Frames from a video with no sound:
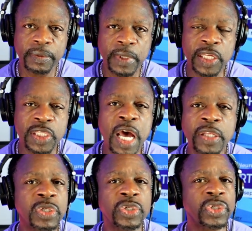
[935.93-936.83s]
And it's
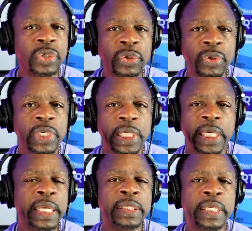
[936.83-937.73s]
not just sugar
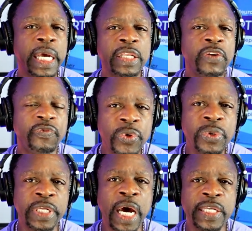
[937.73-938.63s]
and the
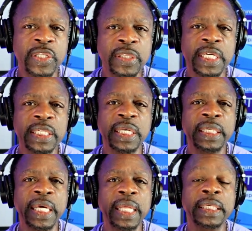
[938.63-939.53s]
food dyes and things
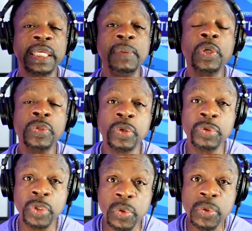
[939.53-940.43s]
like that. The chemicals that are
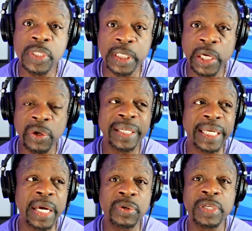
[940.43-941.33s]
used in there,
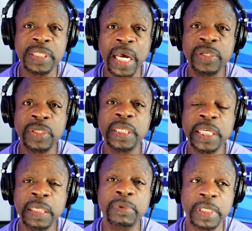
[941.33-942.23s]
again, are designed
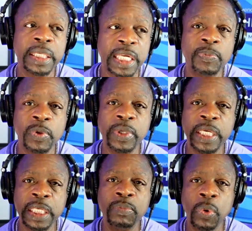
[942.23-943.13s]
to keep you
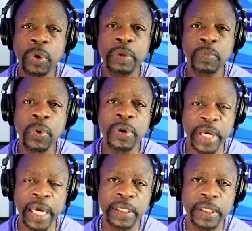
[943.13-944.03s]
eating more and more of
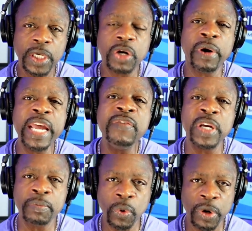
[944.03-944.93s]
that,
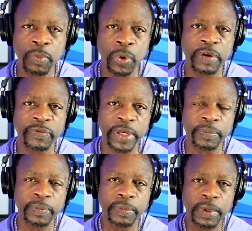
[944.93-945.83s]
craving more and more of it.
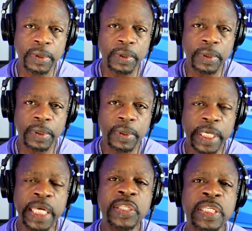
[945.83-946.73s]

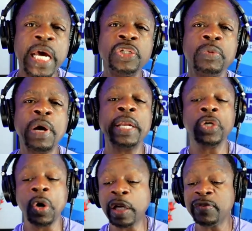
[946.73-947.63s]
Inside your body,
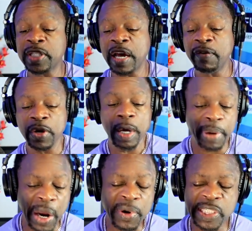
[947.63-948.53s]
all of us have
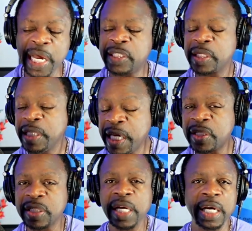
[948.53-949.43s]
parasites,
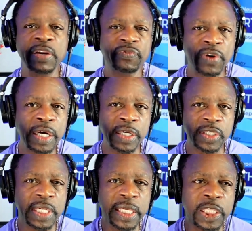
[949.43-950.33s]
yeast, and
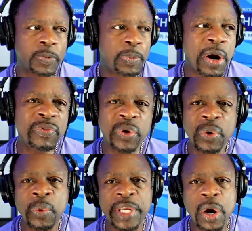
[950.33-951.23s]
fungus. It's part of
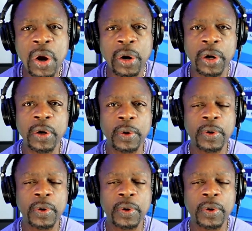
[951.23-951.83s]
who we are.